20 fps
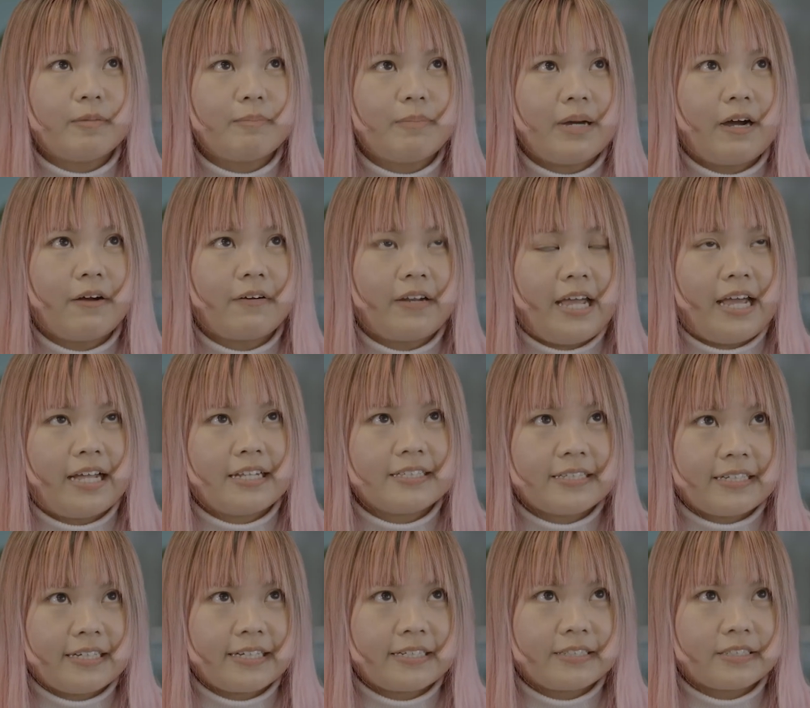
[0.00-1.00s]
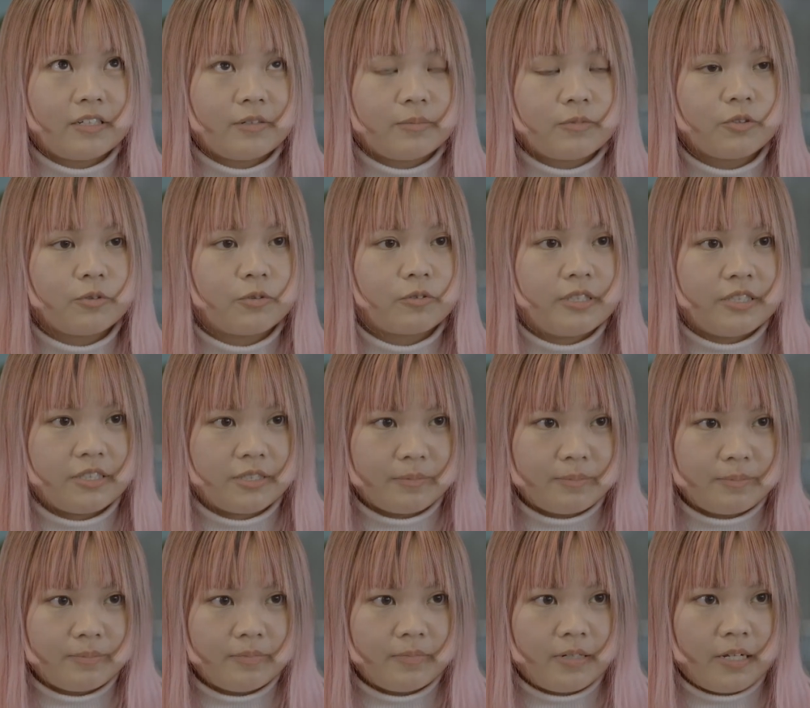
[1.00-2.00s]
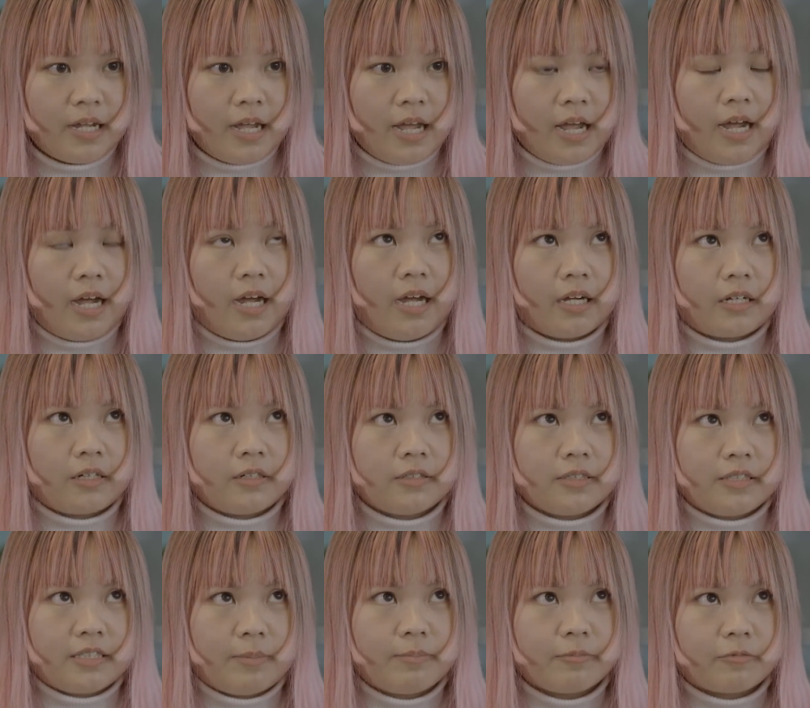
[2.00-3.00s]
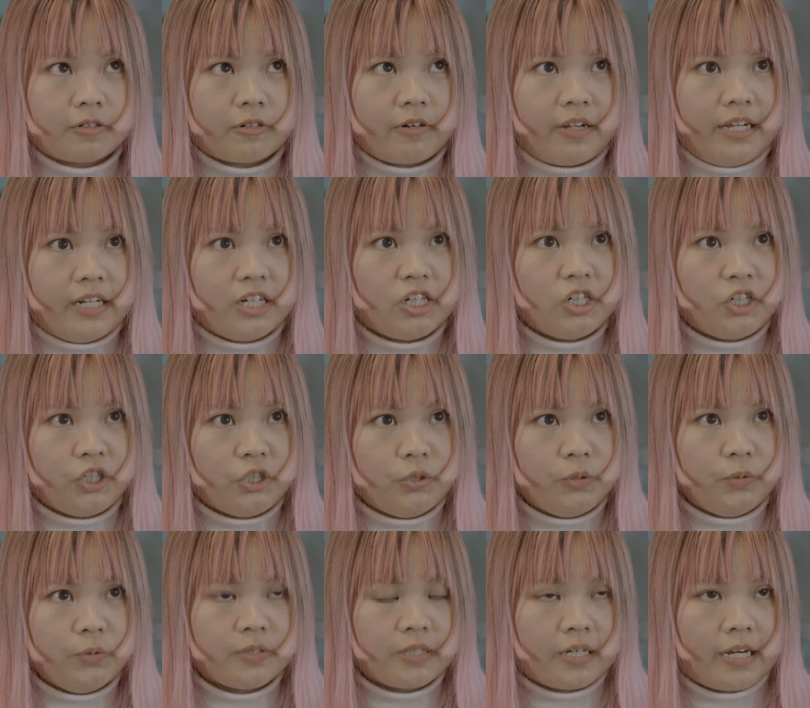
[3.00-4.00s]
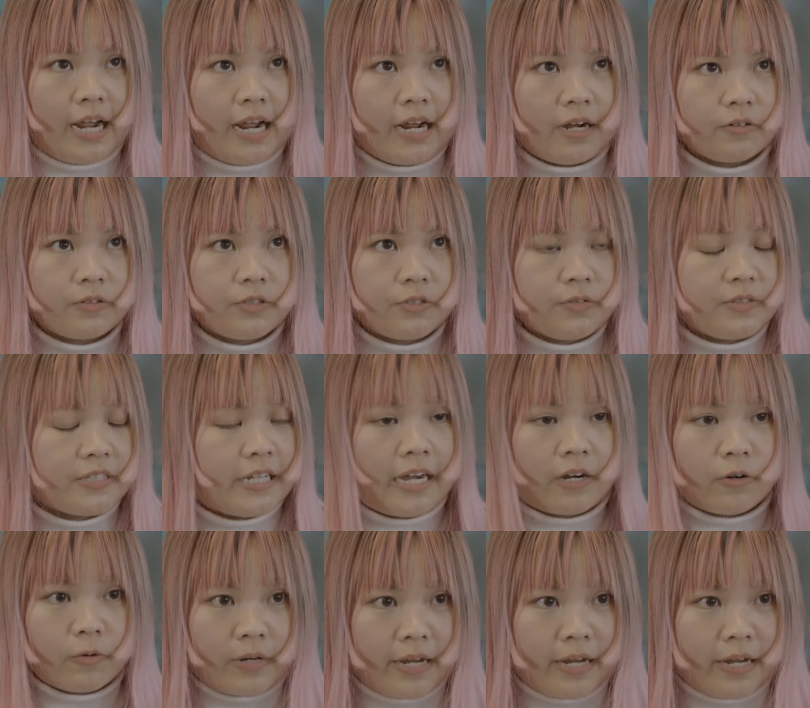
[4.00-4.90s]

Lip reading: about the ethics of tourism, contemporary issues and how to tackle